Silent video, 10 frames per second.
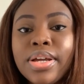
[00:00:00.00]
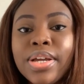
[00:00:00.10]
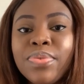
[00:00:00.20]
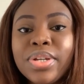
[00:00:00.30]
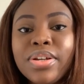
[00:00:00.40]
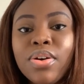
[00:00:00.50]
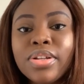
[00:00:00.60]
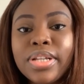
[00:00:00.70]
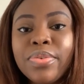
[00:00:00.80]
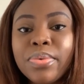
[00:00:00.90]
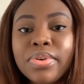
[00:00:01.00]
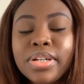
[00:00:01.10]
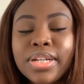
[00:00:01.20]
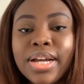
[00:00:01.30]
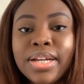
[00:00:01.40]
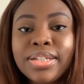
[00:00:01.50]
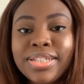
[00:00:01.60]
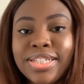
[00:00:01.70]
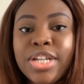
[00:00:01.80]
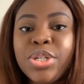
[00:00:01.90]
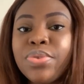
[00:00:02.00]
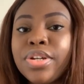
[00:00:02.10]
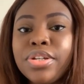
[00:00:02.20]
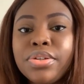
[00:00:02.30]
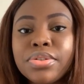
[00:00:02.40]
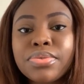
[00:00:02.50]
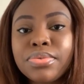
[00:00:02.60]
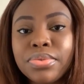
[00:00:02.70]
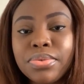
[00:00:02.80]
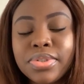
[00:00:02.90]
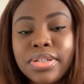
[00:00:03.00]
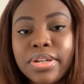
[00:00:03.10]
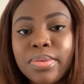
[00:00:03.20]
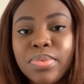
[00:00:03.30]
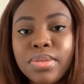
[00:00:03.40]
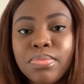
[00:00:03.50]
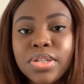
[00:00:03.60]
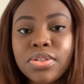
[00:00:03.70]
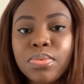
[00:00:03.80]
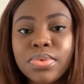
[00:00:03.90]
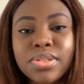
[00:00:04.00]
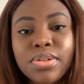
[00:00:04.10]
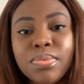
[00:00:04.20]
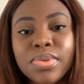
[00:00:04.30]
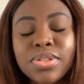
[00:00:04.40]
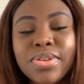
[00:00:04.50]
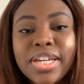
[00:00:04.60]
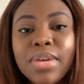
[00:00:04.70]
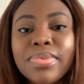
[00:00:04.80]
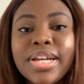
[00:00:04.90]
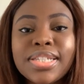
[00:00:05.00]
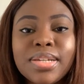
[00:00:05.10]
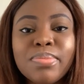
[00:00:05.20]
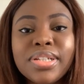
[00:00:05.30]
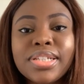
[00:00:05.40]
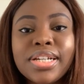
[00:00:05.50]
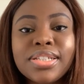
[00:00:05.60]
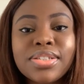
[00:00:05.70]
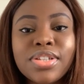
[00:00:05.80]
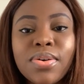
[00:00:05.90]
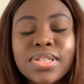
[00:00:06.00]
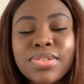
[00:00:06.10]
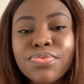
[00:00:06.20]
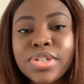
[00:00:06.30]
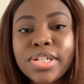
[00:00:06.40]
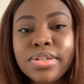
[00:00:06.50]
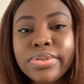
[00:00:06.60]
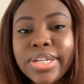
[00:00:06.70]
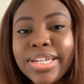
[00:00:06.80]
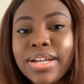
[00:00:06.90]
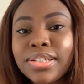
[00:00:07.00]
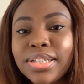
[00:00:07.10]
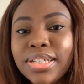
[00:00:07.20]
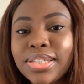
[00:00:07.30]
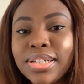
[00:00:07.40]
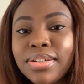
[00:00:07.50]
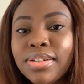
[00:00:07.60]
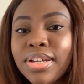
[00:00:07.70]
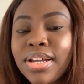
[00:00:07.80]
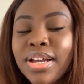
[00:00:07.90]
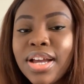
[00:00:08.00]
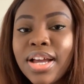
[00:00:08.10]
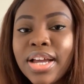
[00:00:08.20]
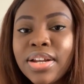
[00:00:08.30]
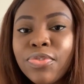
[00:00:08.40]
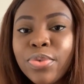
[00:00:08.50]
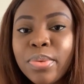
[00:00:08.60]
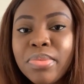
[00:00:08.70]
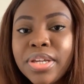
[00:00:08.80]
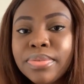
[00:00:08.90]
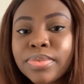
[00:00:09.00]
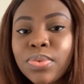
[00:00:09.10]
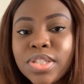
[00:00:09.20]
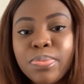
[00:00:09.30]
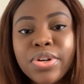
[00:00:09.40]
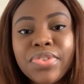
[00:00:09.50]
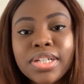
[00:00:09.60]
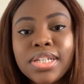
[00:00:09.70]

everyone that is Nigerian in your school knows that you're being mixed up with someone. So I came with that same mentality. So I wasn't really looking at dating, and for me, it was the perfect